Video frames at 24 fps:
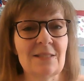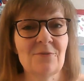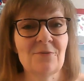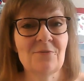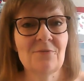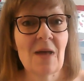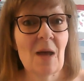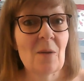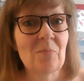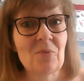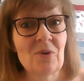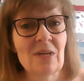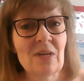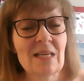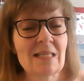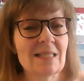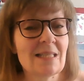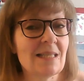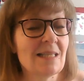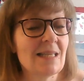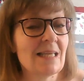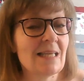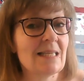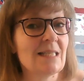
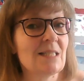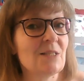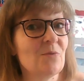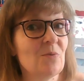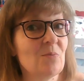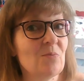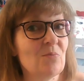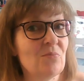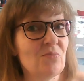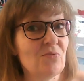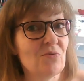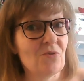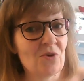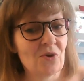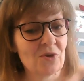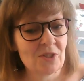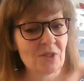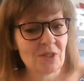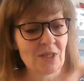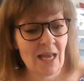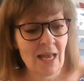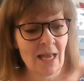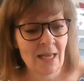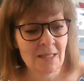fabrics and things for
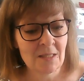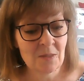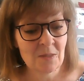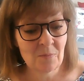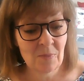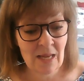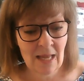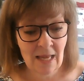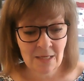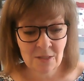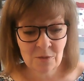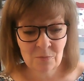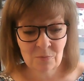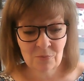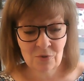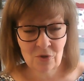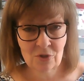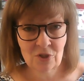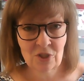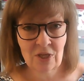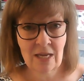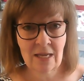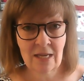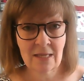projects, planned
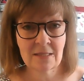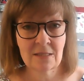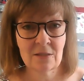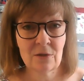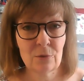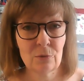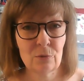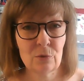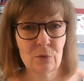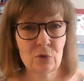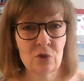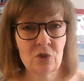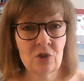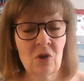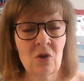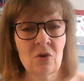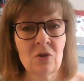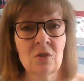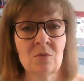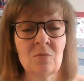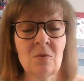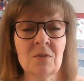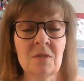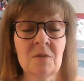projects. Now,
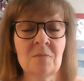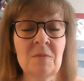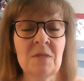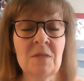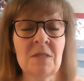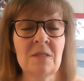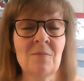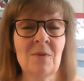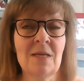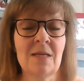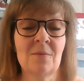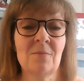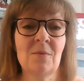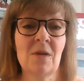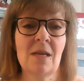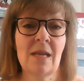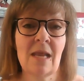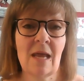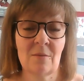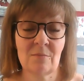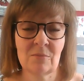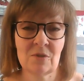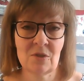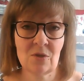Josh wants me to make him a
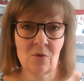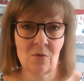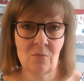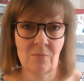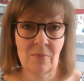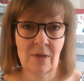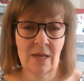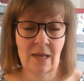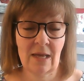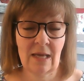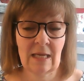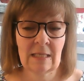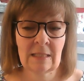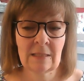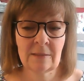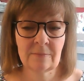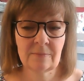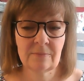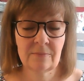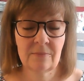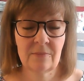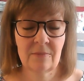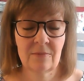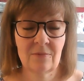laptop bag
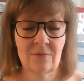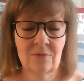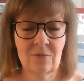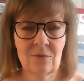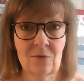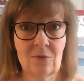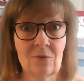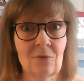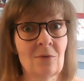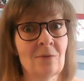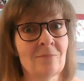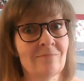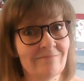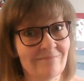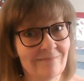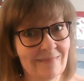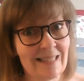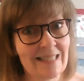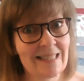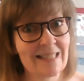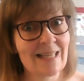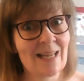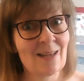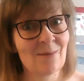for
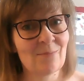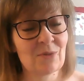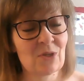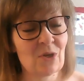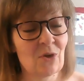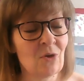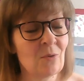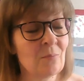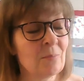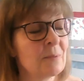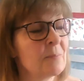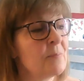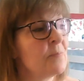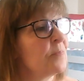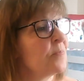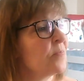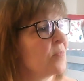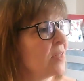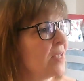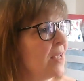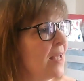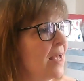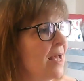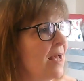his laptop.
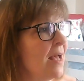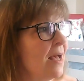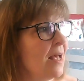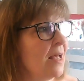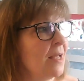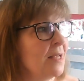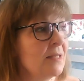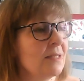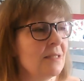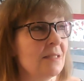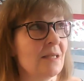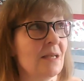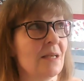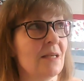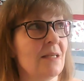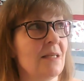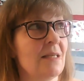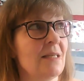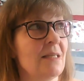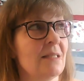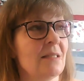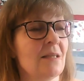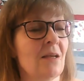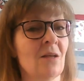And
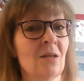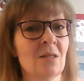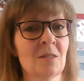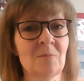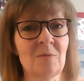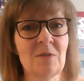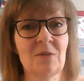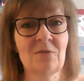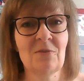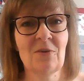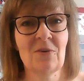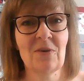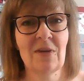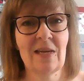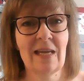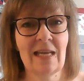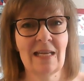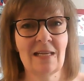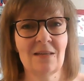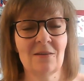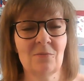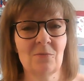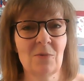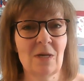he's asked me for,
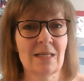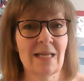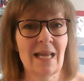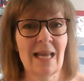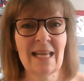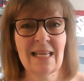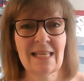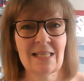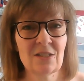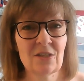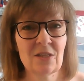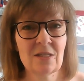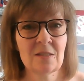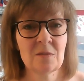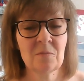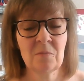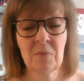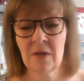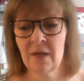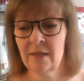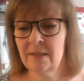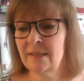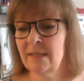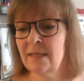well, ages,
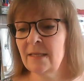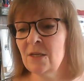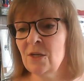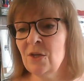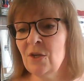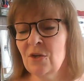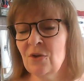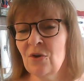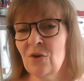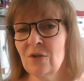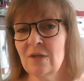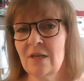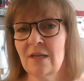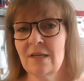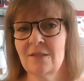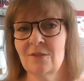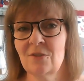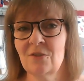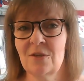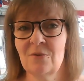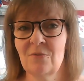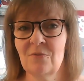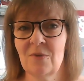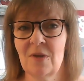but I did look online
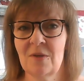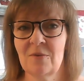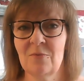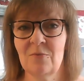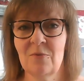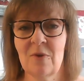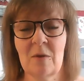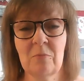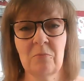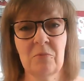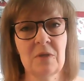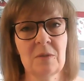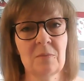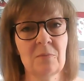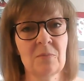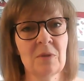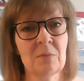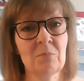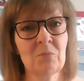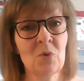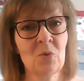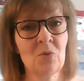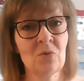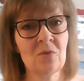trying to find fabric,
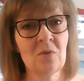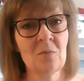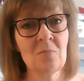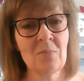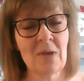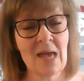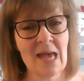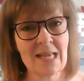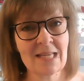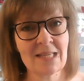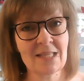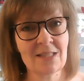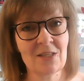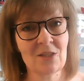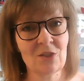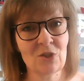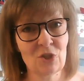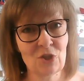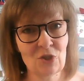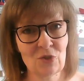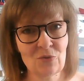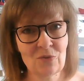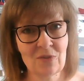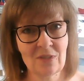but I'm not the best at
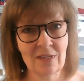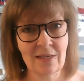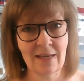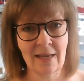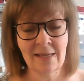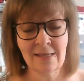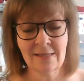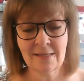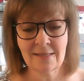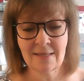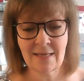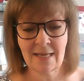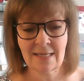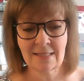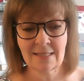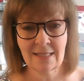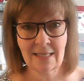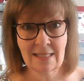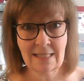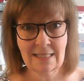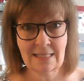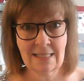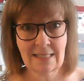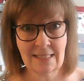choosing it unless
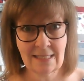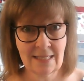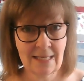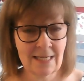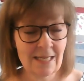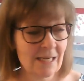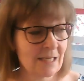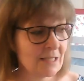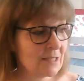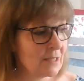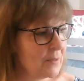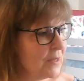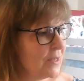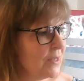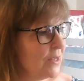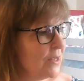I can see it.